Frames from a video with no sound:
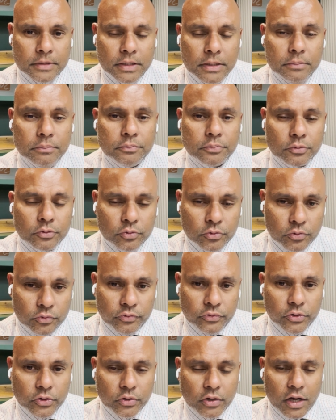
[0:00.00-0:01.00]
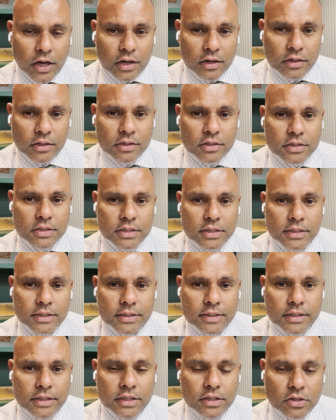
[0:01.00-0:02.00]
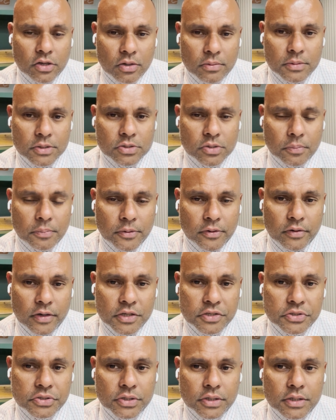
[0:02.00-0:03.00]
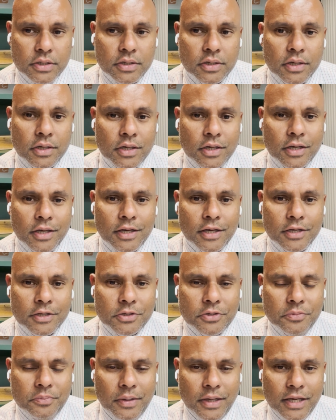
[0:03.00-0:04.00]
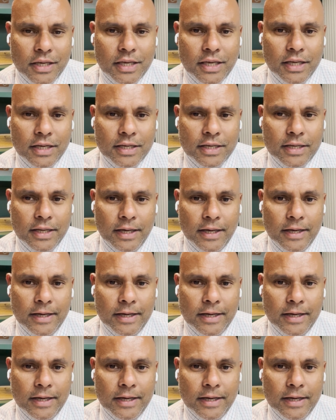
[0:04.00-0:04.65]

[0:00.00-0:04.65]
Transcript: improve your current e-commerce operation to make it